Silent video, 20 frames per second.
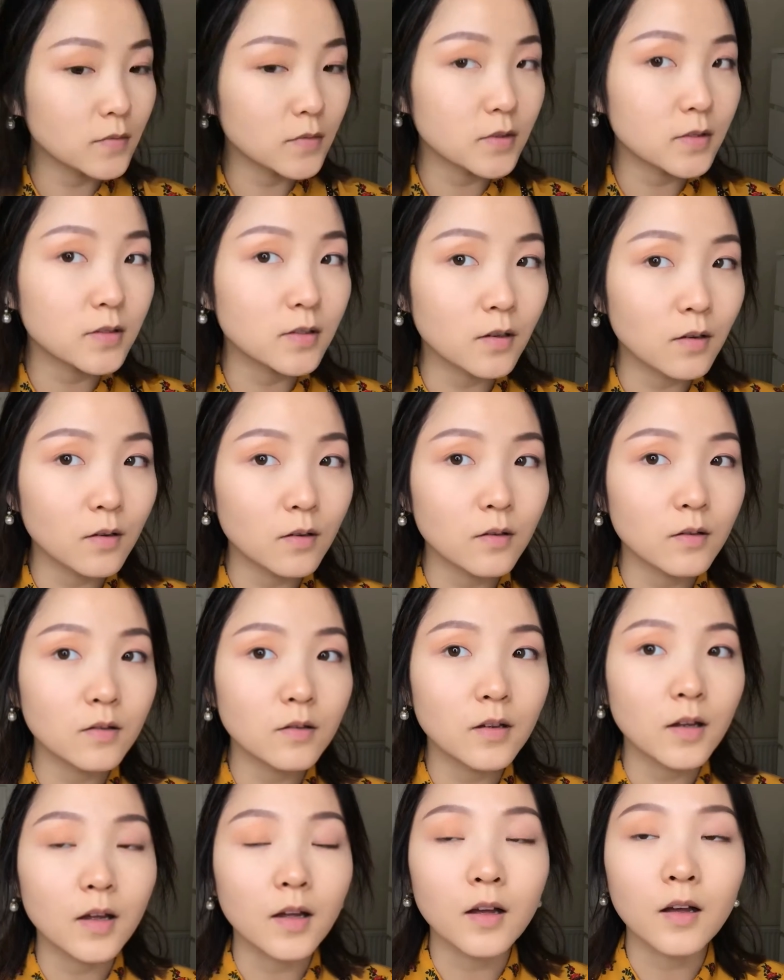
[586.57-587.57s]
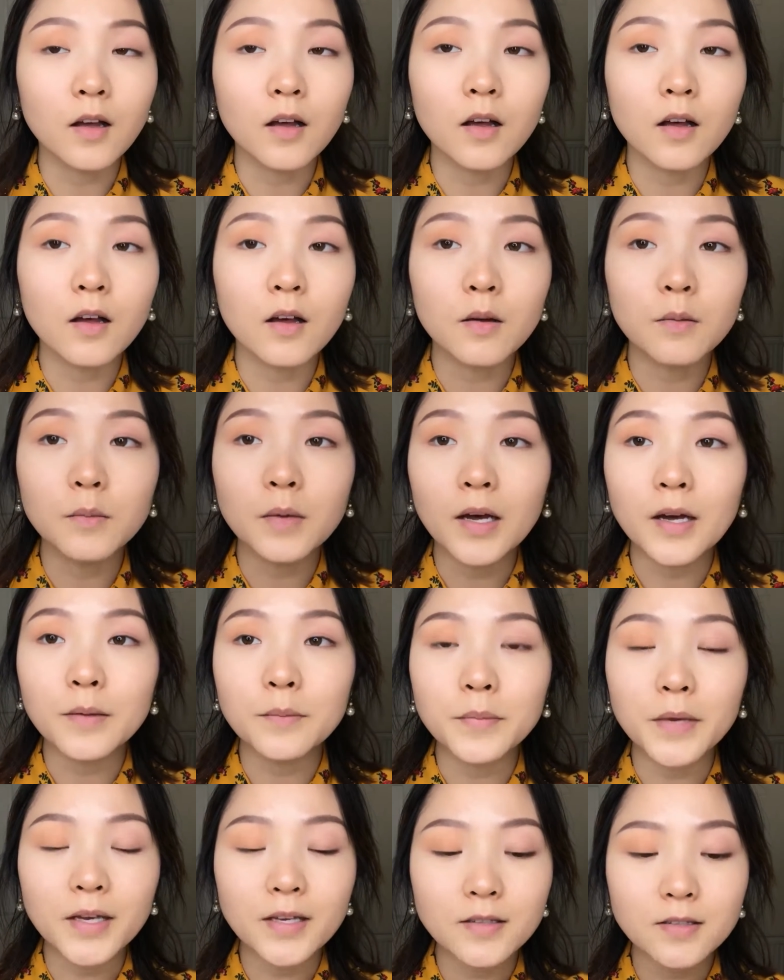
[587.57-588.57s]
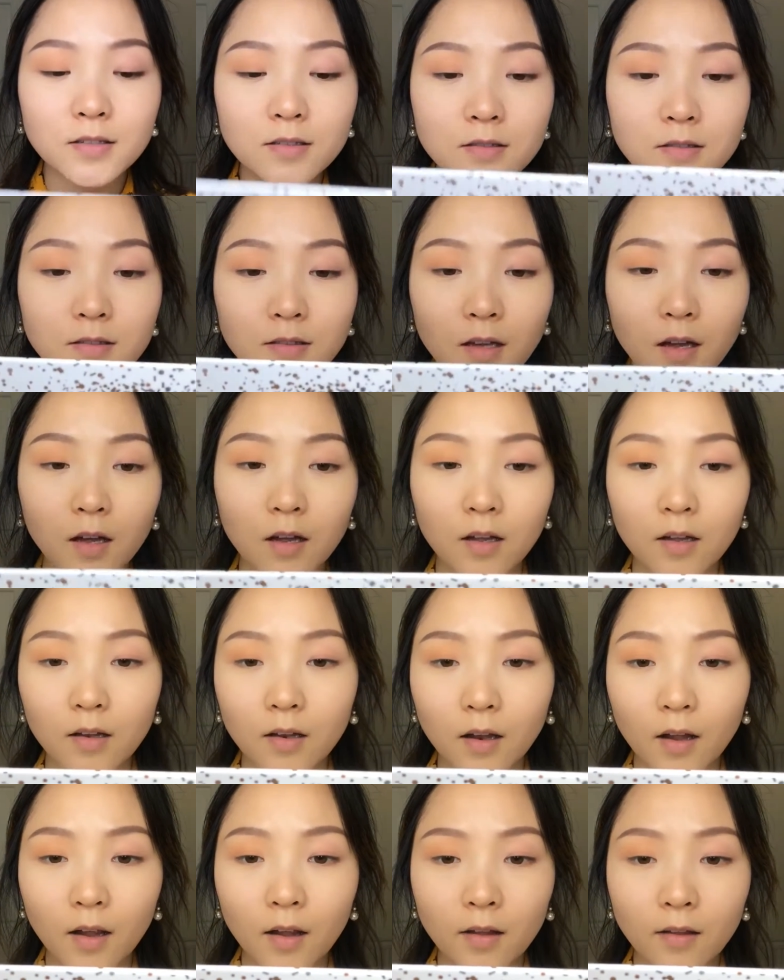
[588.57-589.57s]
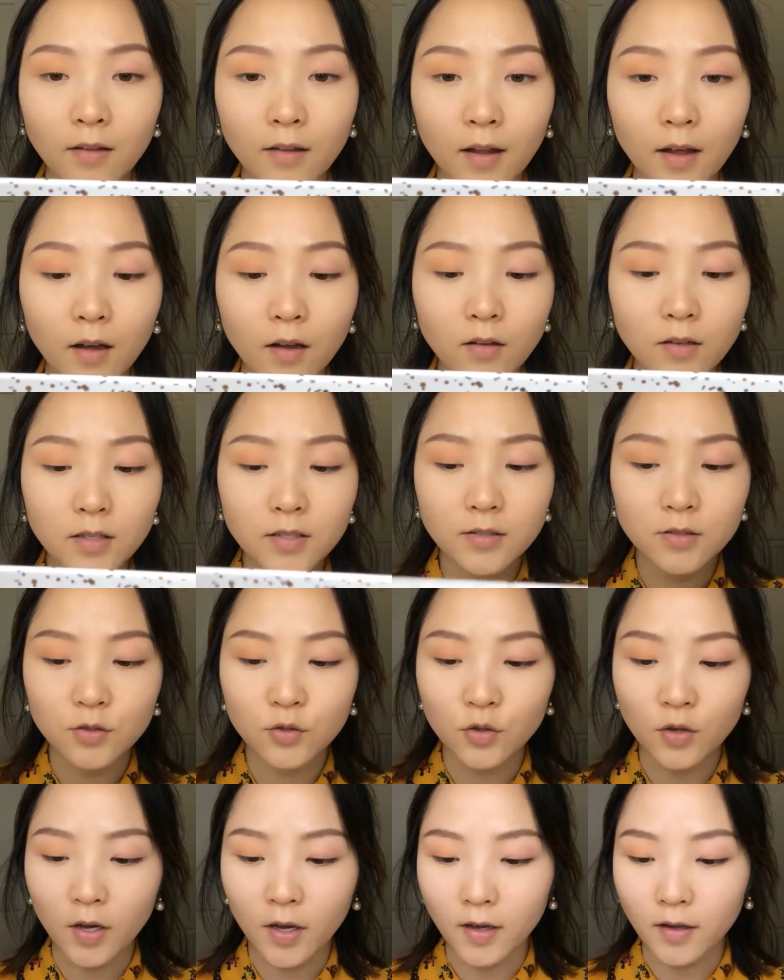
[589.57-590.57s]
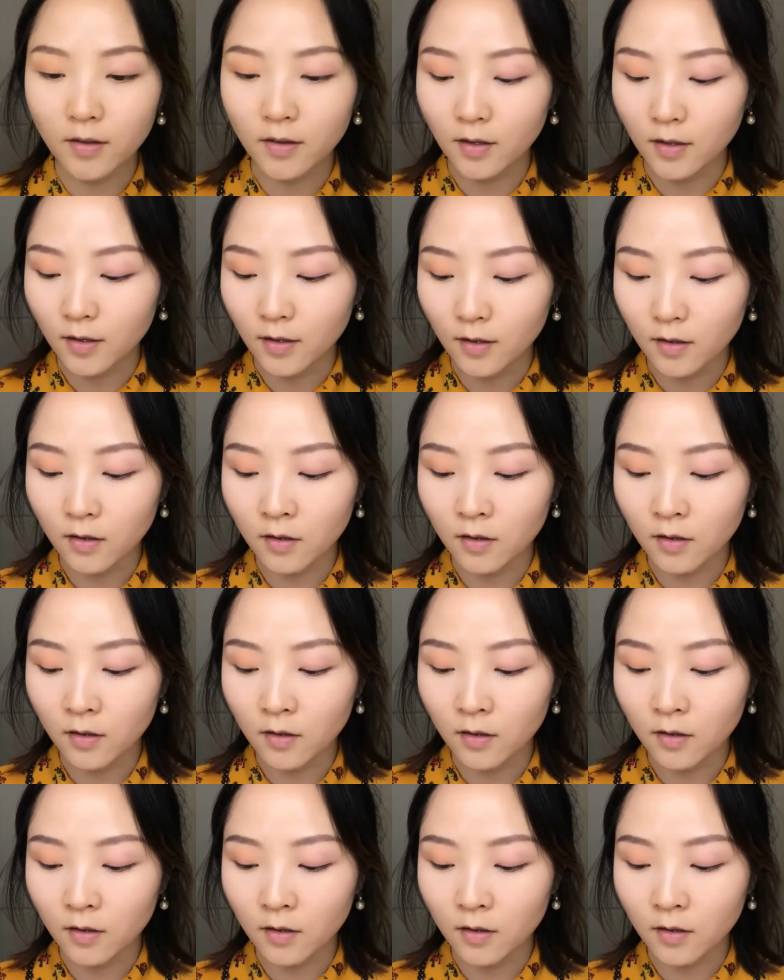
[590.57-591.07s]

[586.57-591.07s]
So my base is done, and now let's try the